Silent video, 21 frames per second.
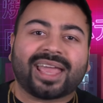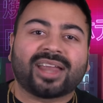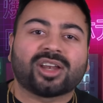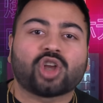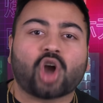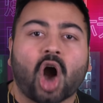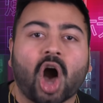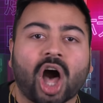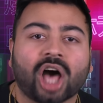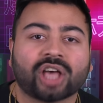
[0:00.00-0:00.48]

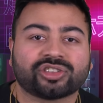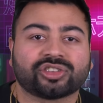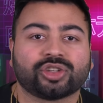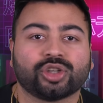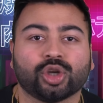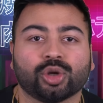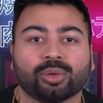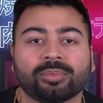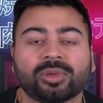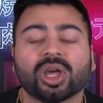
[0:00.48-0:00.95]
and
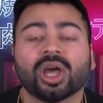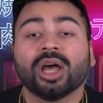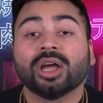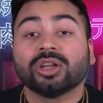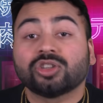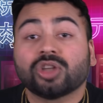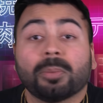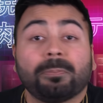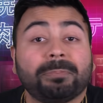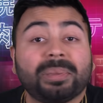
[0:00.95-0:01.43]
costumed
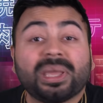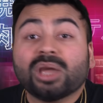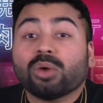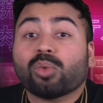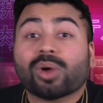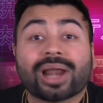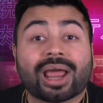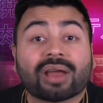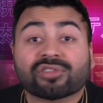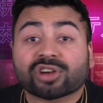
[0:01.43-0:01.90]
to be
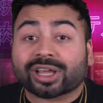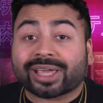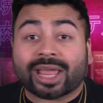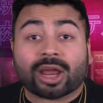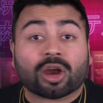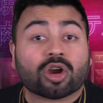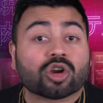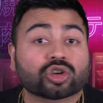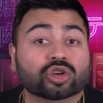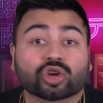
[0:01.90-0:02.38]
whatever
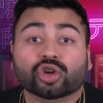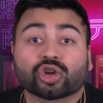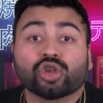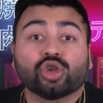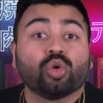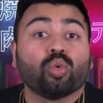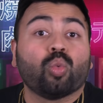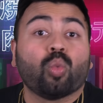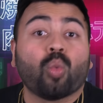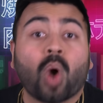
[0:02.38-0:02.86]
character
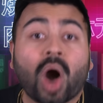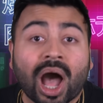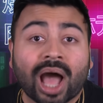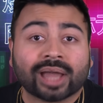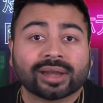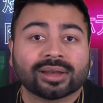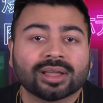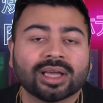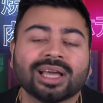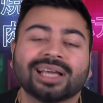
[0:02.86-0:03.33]
you
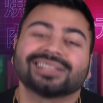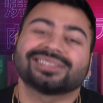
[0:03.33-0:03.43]
want